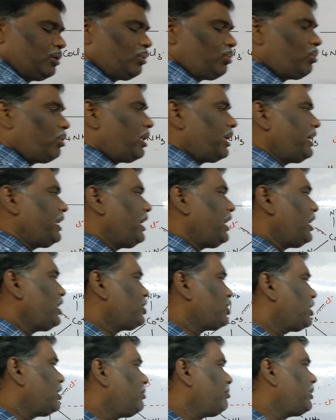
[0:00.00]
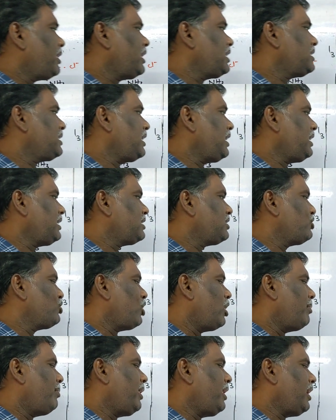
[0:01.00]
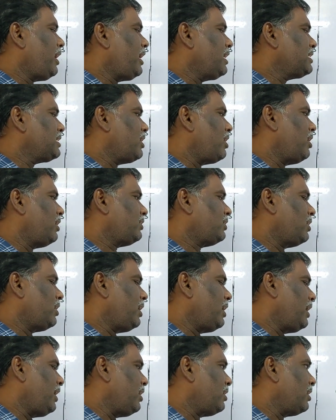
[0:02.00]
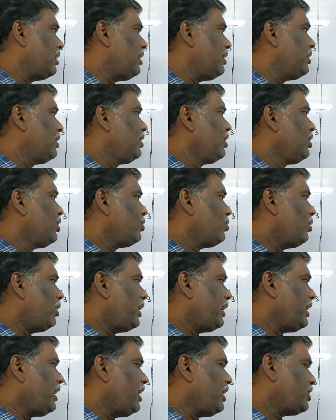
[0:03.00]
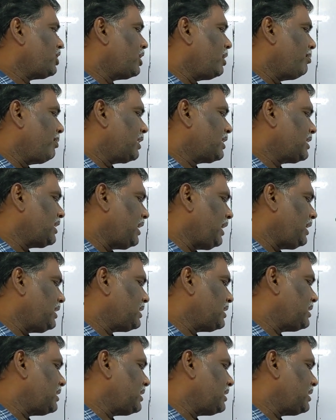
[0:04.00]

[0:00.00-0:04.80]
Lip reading: Coordination number is 6. Geometry is octahedral. Coordination number 6,